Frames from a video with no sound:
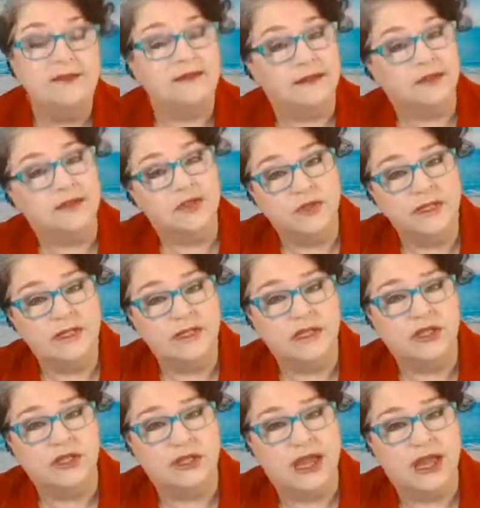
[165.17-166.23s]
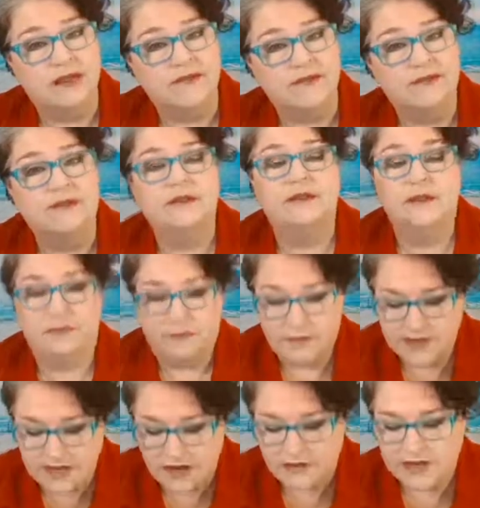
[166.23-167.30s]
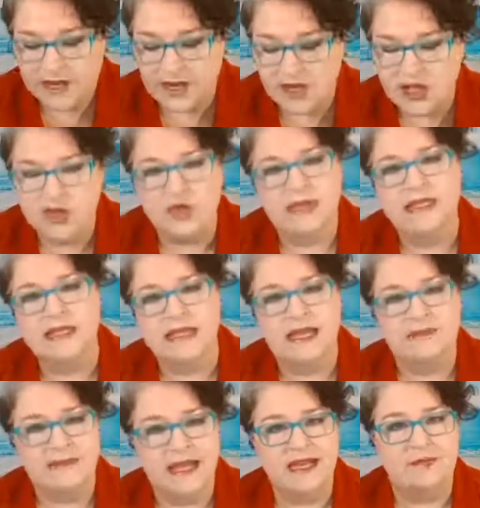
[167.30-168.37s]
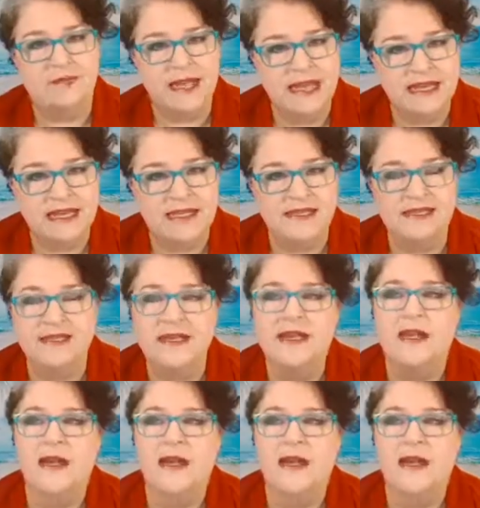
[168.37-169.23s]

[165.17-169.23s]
little treats in your life. Self-care treats like mani-pedis,